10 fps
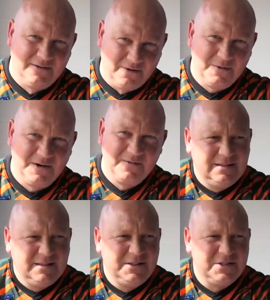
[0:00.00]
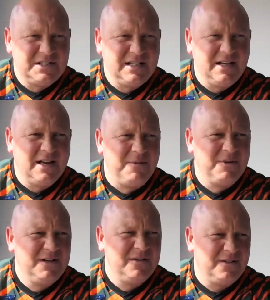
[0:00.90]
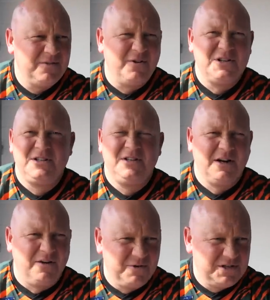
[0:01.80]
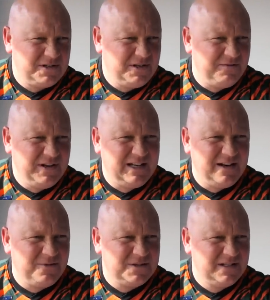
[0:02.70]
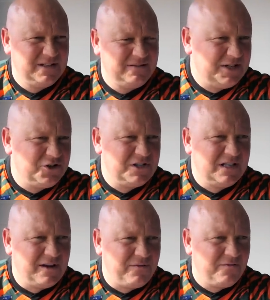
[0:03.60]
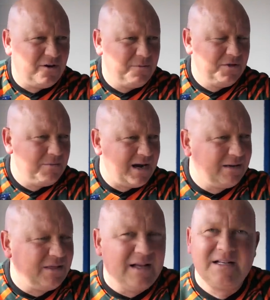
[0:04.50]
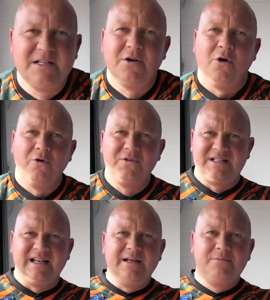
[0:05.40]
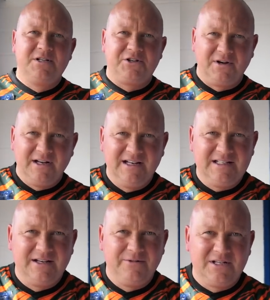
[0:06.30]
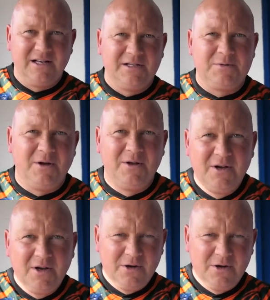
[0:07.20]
You know what I mean? You can just see it. I mean, I've watched, you know, I've watched your videos, and there's just a different vibe. And the main thing is, is that other teams are treating it seriously as well. Yeah.